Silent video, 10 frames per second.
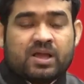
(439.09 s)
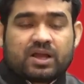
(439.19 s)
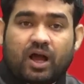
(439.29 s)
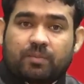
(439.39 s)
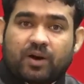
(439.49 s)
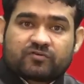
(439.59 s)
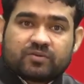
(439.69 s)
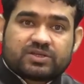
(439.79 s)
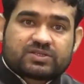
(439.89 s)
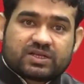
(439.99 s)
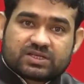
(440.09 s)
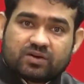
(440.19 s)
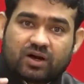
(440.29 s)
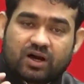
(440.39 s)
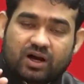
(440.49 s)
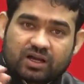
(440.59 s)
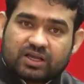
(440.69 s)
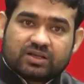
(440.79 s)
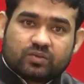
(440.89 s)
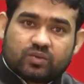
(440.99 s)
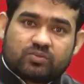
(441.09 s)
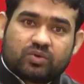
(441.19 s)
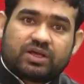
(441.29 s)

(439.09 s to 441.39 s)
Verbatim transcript: Now apart from this, there is a again one more